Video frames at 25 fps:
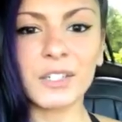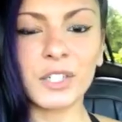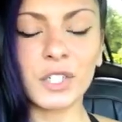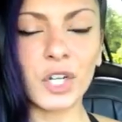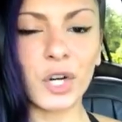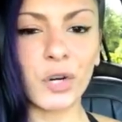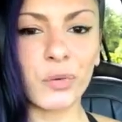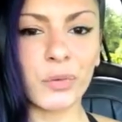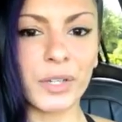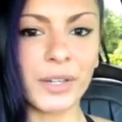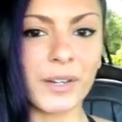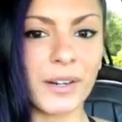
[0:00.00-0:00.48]
you
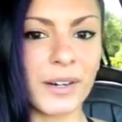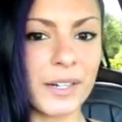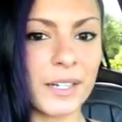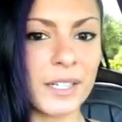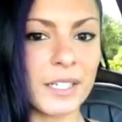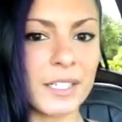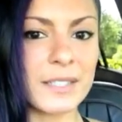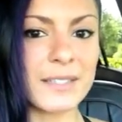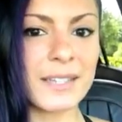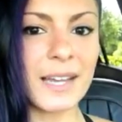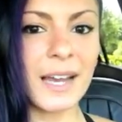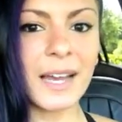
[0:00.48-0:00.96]
know,
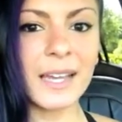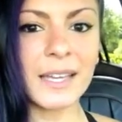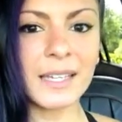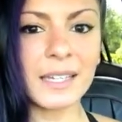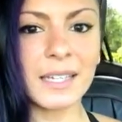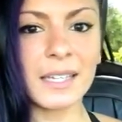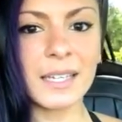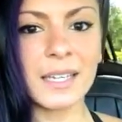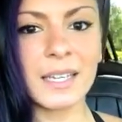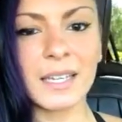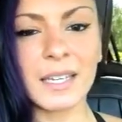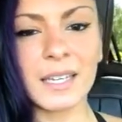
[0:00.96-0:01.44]
regarding
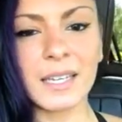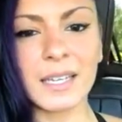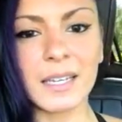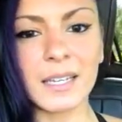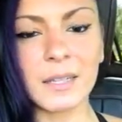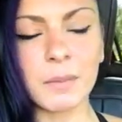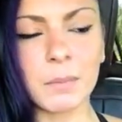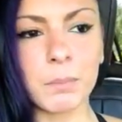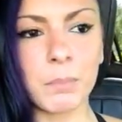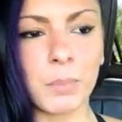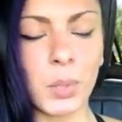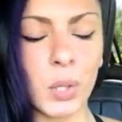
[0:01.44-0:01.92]

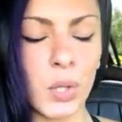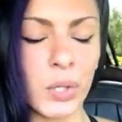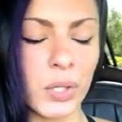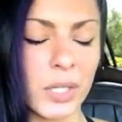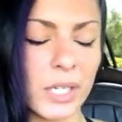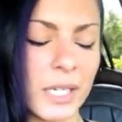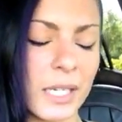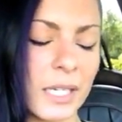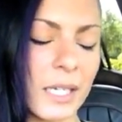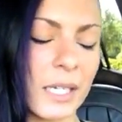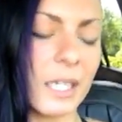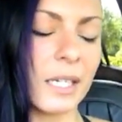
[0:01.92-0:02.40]
dieting,
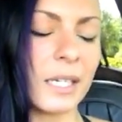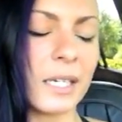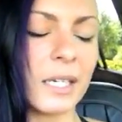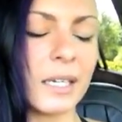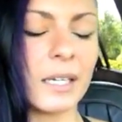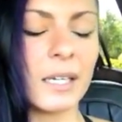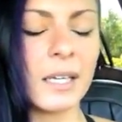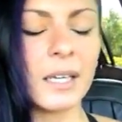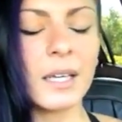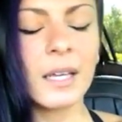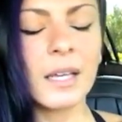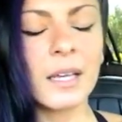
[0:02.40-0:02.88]
bulking,